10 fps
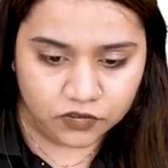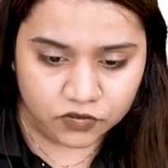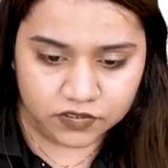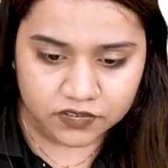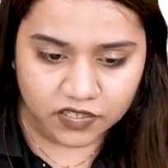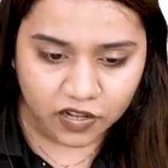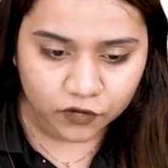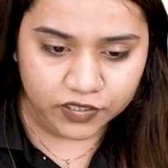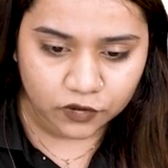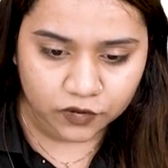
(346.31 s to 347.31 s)
So this is how
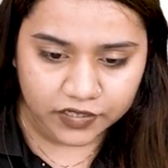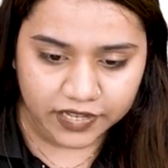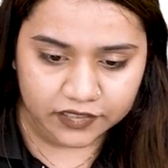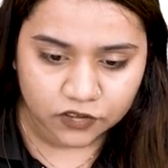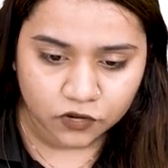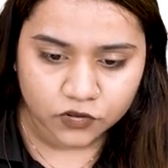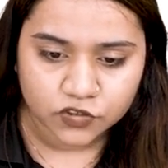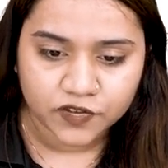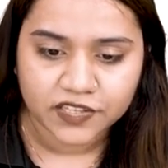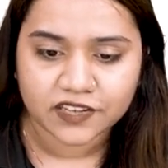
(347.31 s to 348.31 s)
they look like. The dots
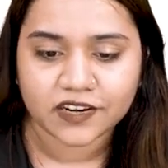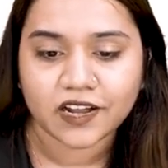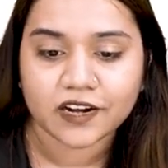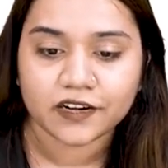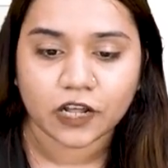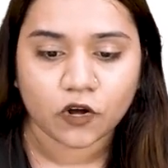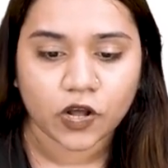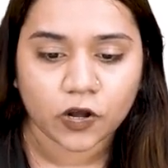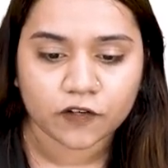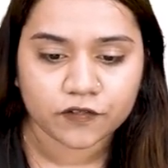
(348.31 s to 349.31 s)
over here are now
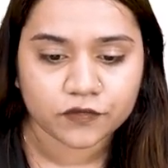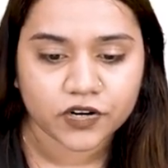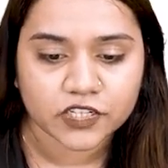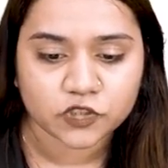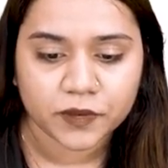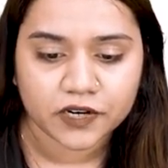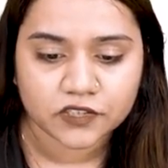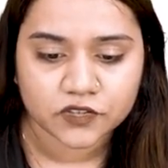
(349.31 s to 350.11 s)
half transparent.